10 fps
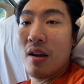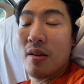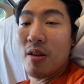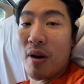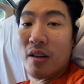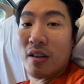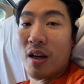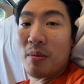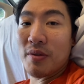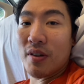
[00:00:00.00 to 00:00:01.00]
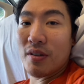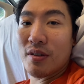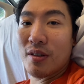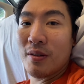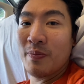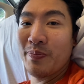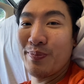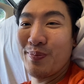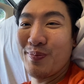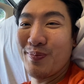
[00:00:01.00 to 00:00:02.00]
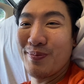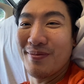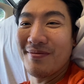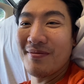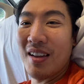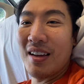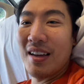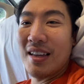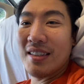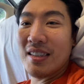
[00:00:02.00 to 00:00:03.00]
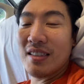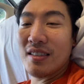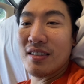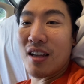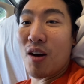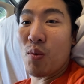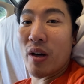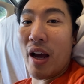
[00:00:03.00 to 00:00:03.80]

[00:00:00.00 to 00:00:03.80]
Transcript: the body comes first. This is not what